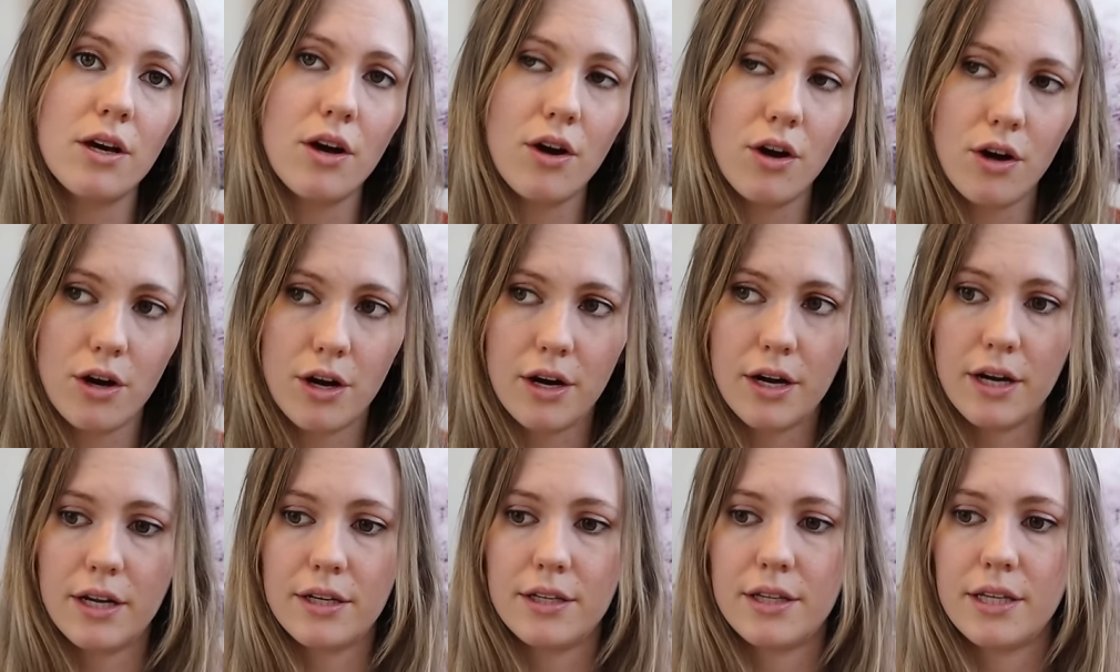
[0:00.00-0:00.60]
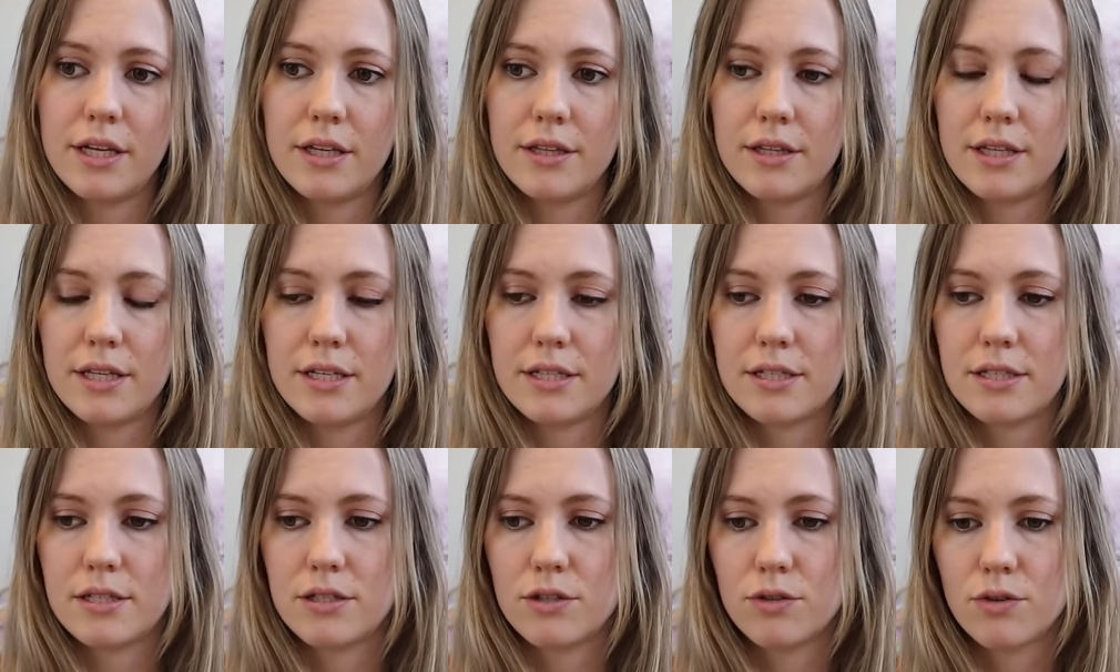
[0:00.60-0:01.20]
odd that
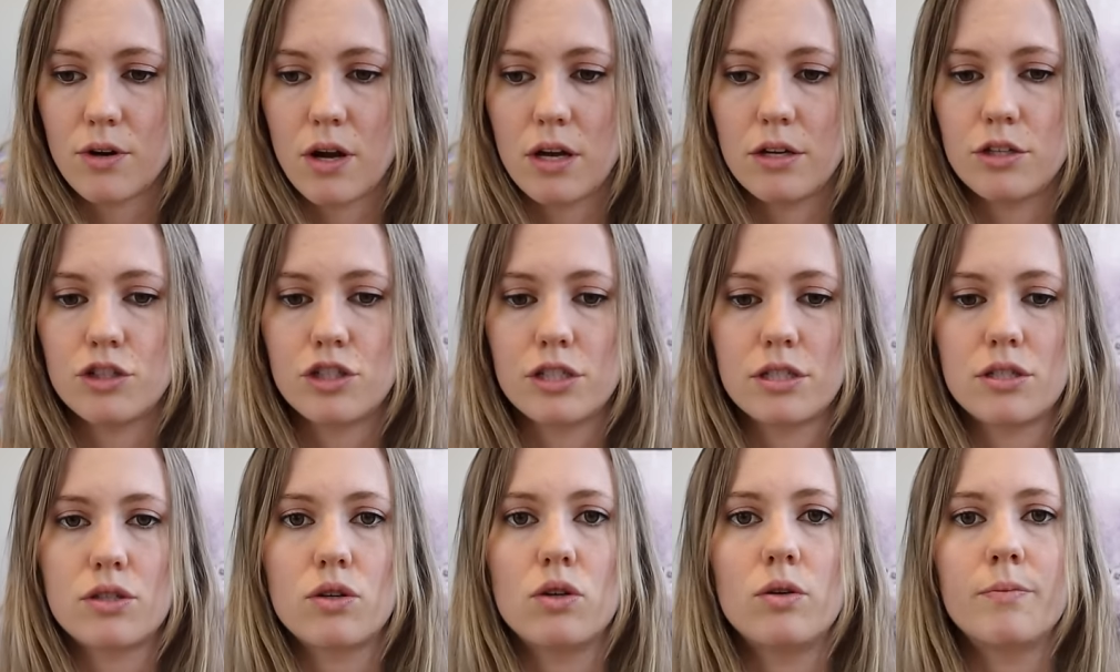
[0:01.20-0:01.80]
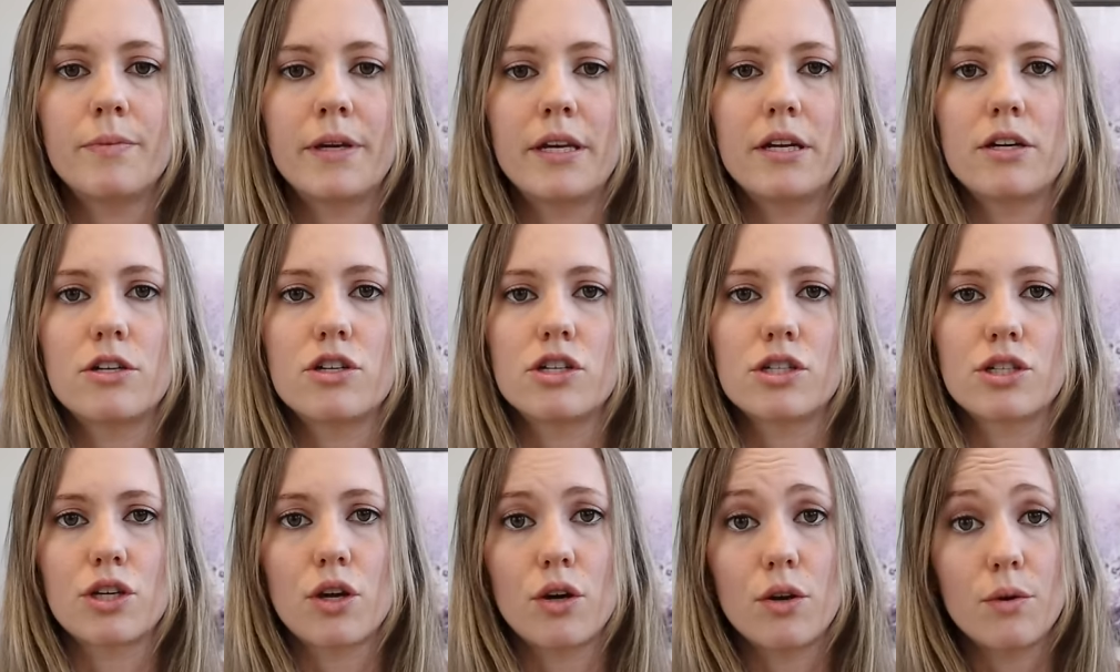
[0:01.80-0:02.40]
this neurologist told me to
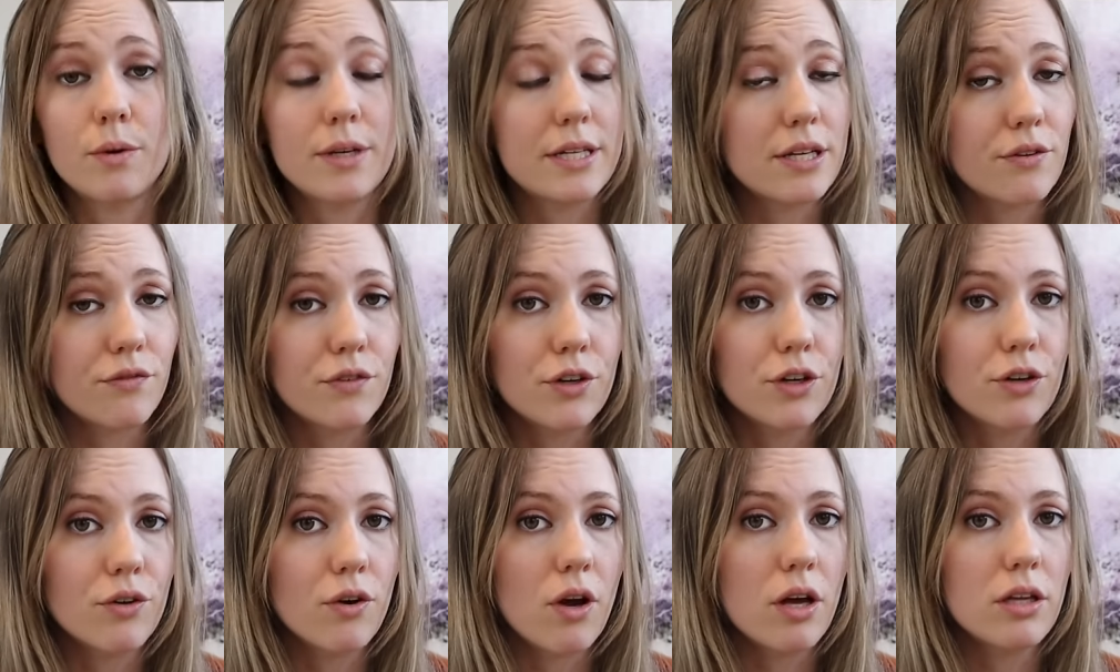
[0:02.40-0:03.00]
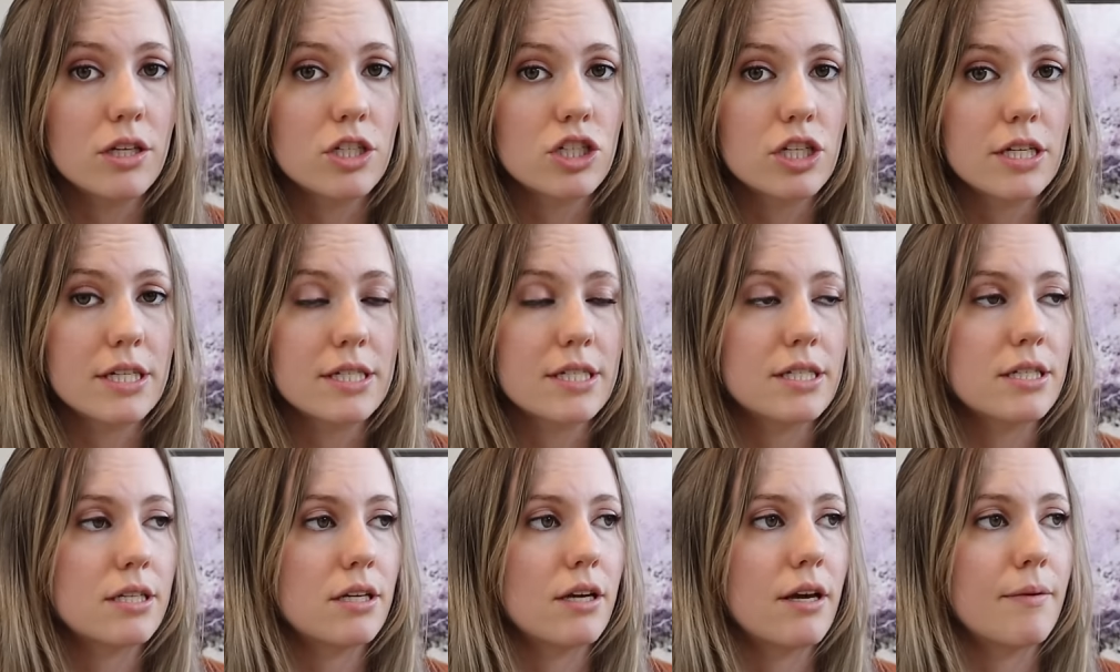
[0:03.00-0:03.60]
just go to a different
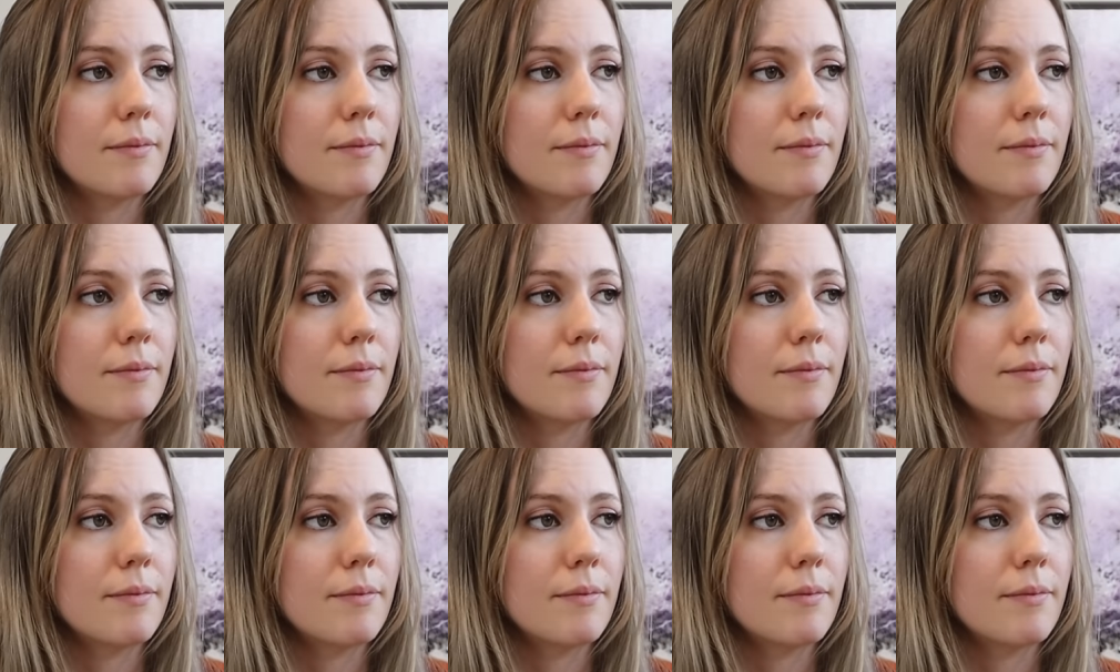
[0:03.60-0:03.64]
neurologist.